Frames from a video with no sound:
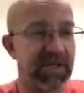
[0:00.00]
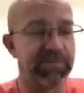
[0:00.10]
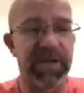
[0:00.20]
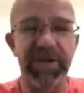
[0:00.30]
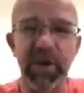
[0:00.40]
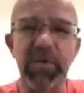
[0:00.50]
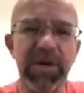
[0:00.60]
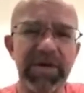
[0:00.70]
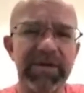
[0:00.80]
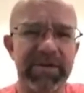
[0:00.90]
But I know when
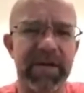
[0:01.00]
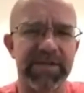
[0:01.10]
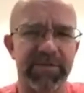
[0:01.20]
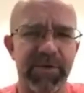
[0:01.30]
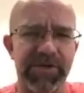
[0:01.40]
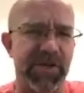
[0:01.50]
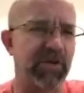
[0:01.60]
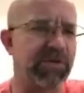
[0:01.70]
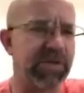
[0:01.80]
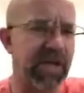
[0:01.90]
I hear God's voice, I
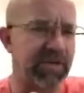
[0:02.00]
know